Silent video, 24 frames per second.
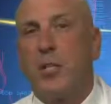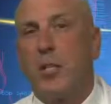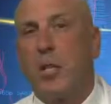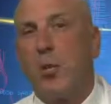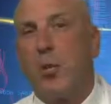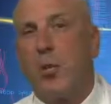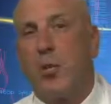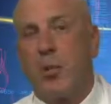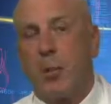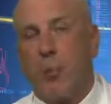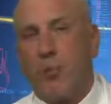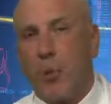to do
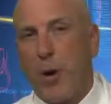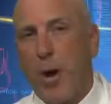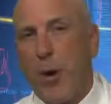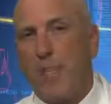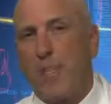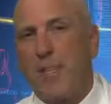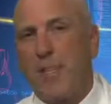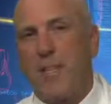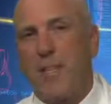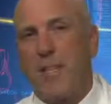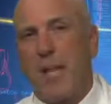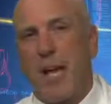with the
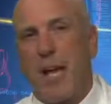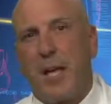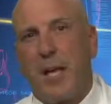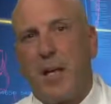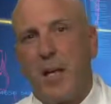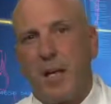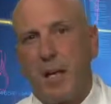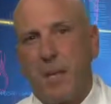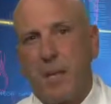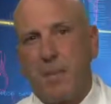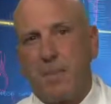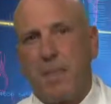prep design
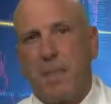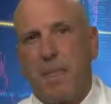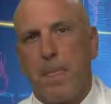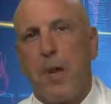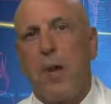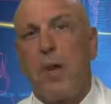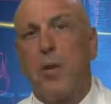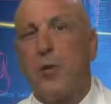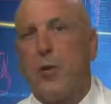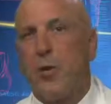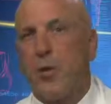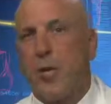
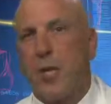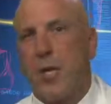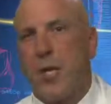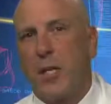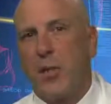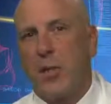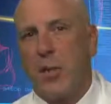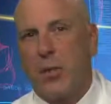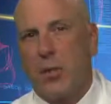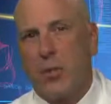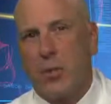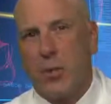
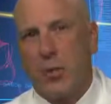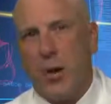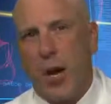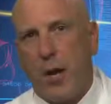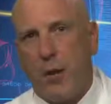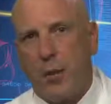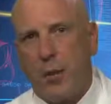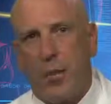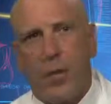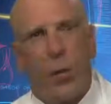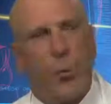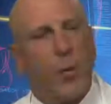underneath those
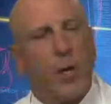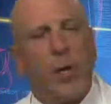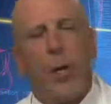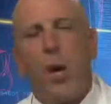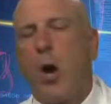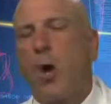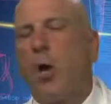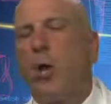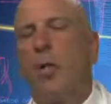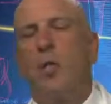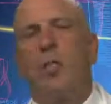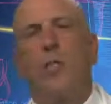crowns. So
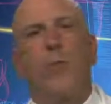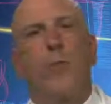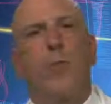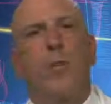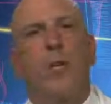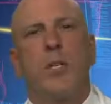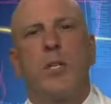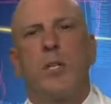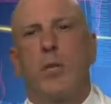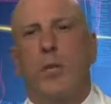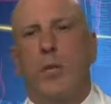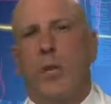regardless of
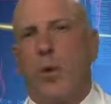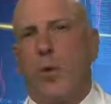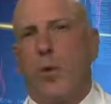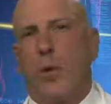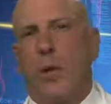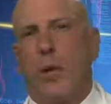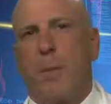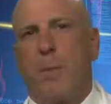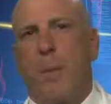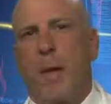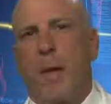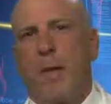what
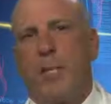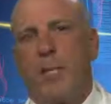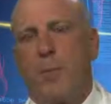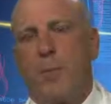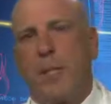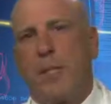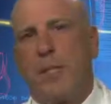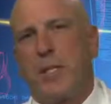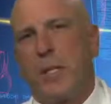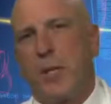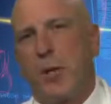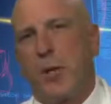zirconia-based
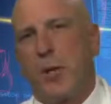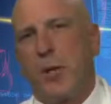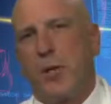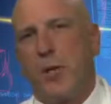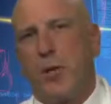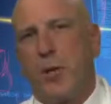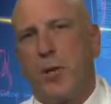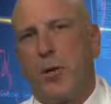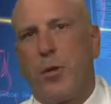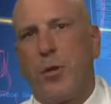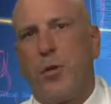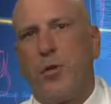material
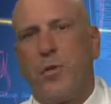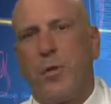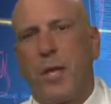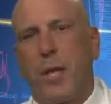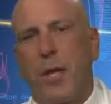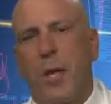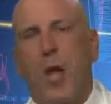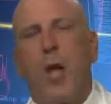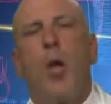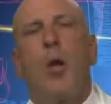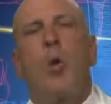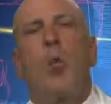you're
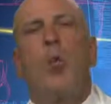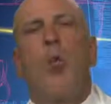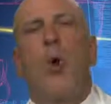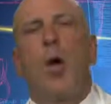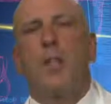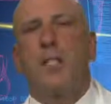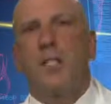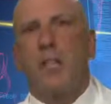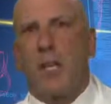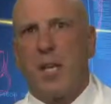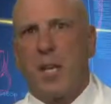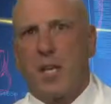using,
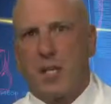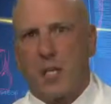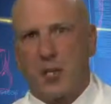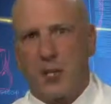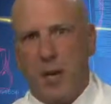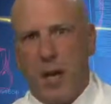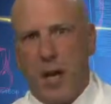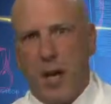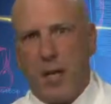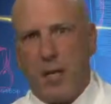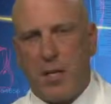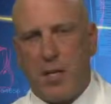once it gets
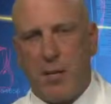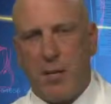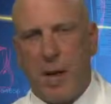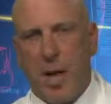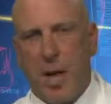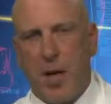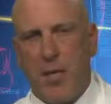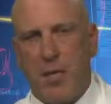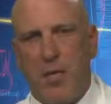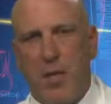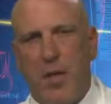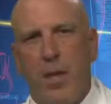tried in the
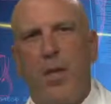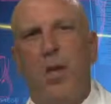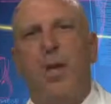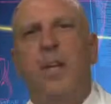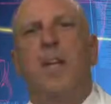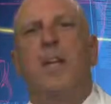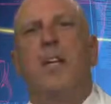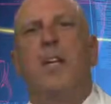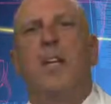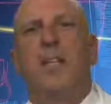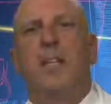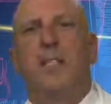mouth,
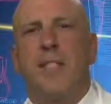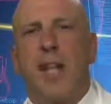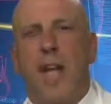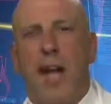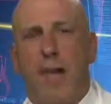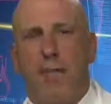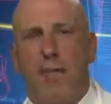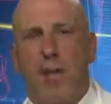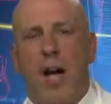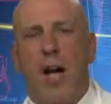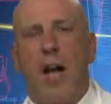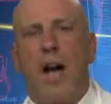it needs to
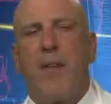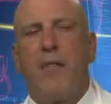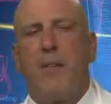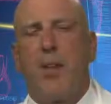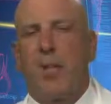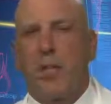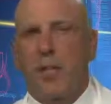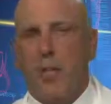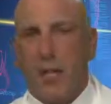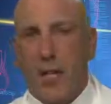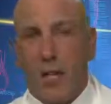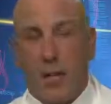have the
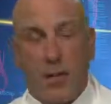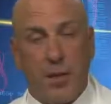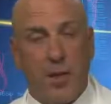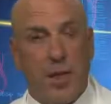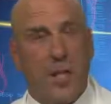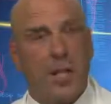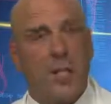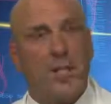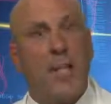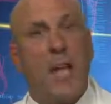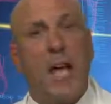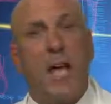Ivoclean on the
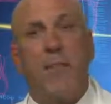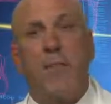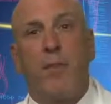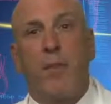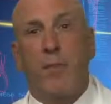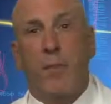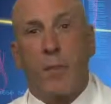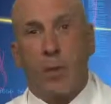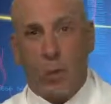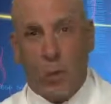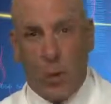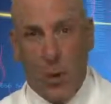inside of
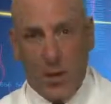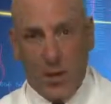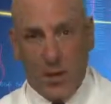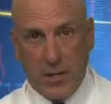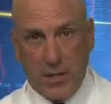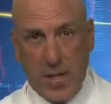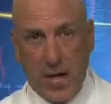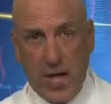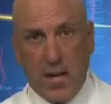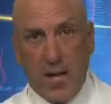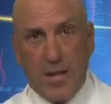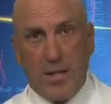it for 20
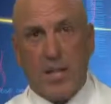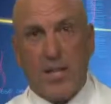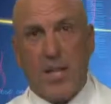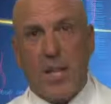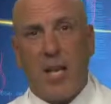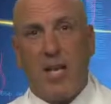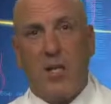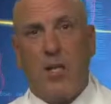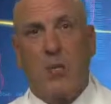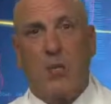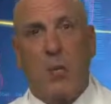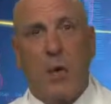seconds,
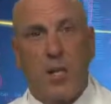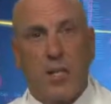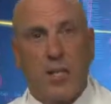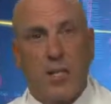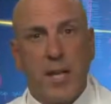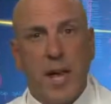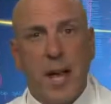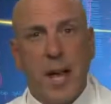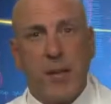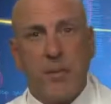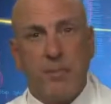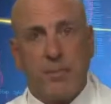then it's
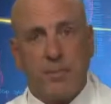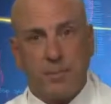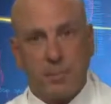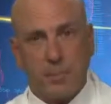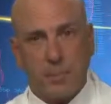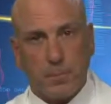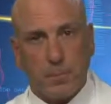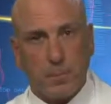rinsed out.